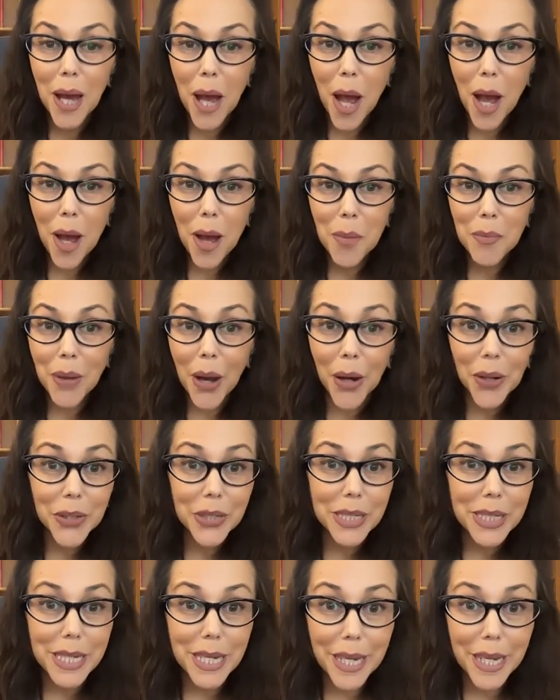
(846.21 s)
our
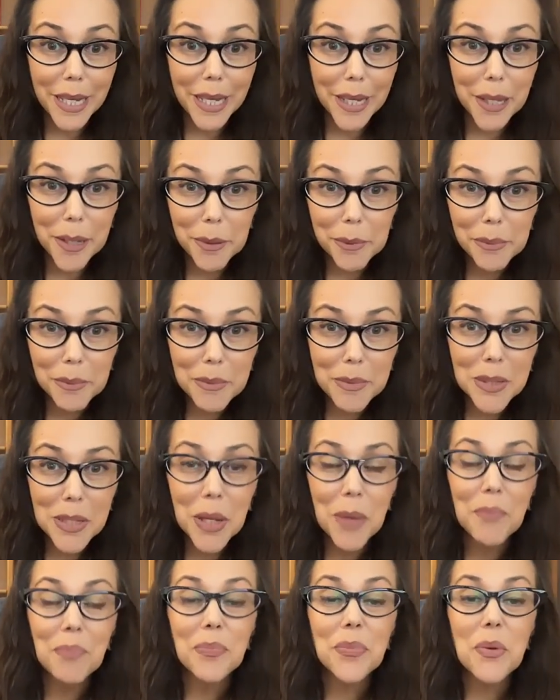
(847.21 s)
teams,
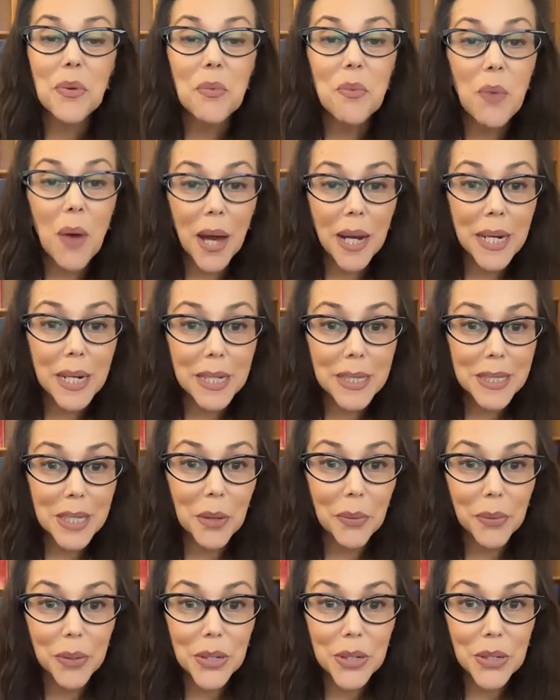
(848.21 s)
what it is
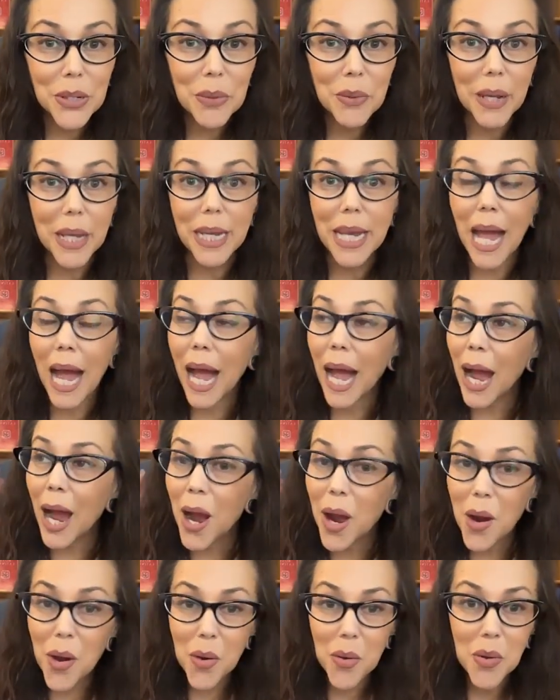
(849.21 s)
that we're doing,
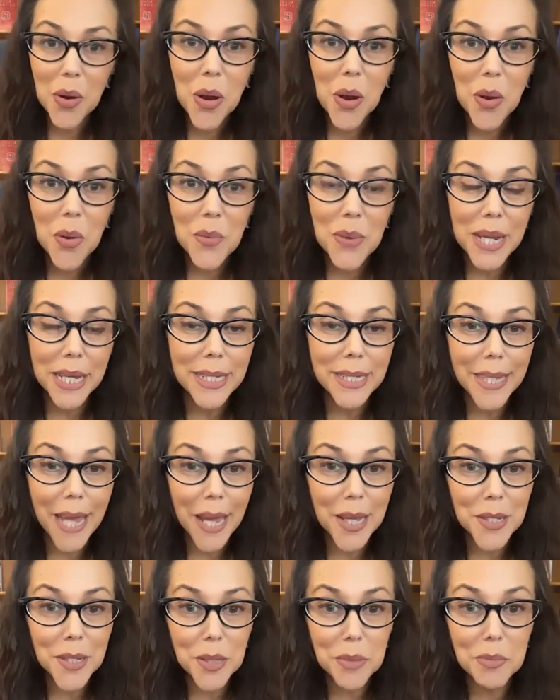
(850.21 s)
how we
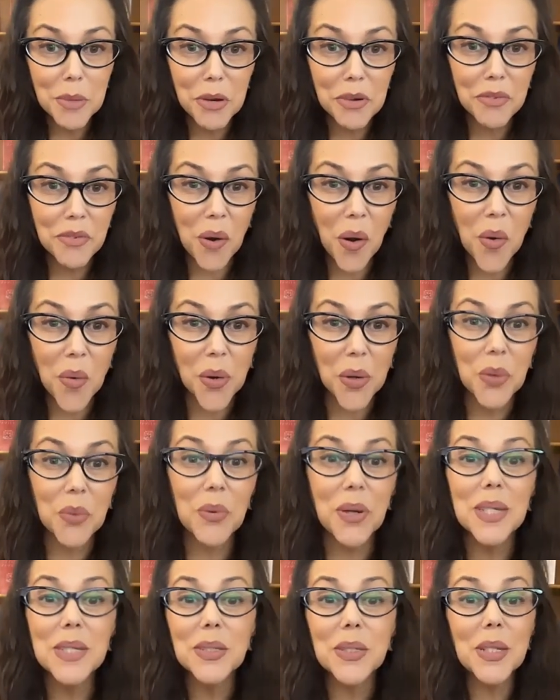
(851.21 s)
intend to move forward,
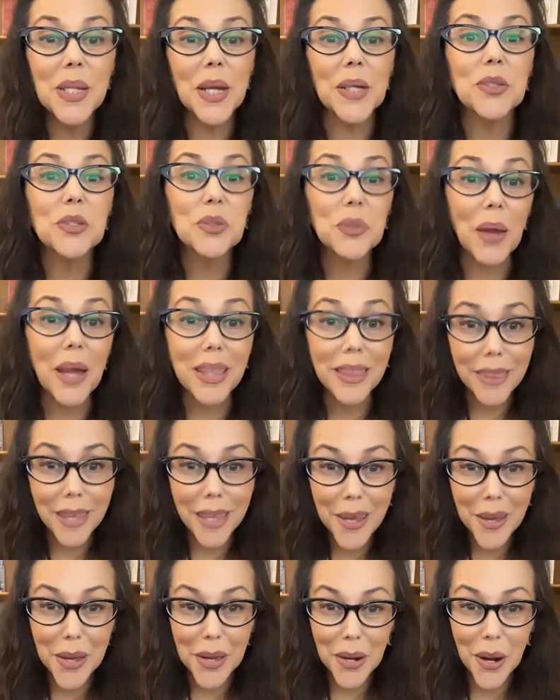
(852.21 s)
what is the next great
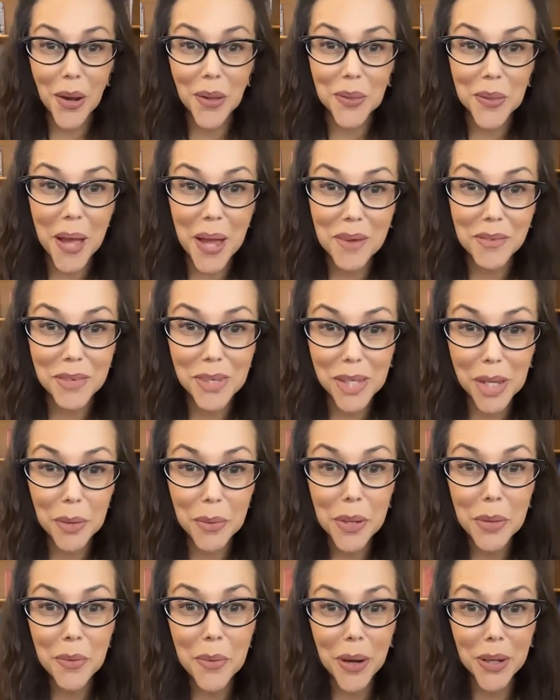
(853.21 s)
thing in our lives that
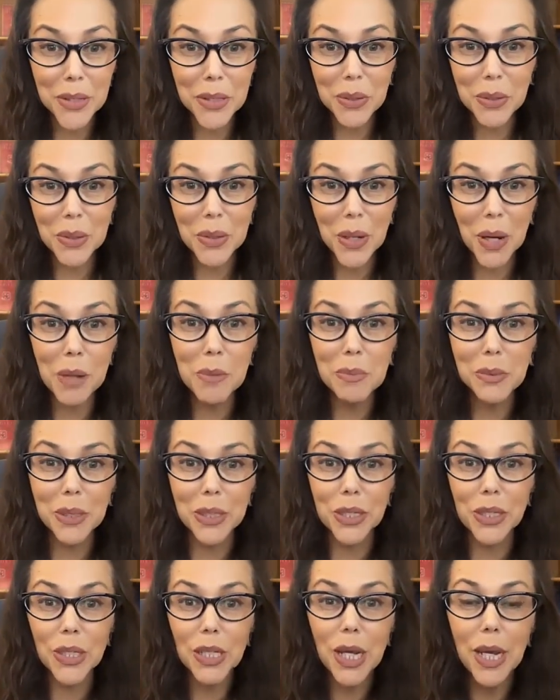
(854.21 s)
we want to
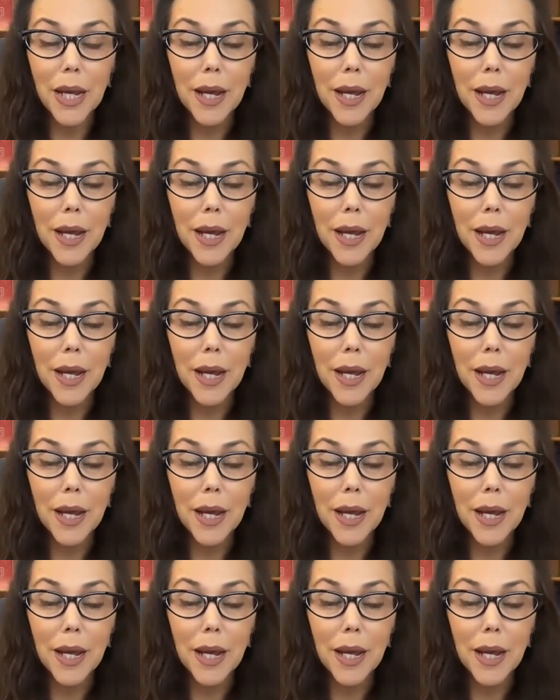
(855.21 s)
accomplish.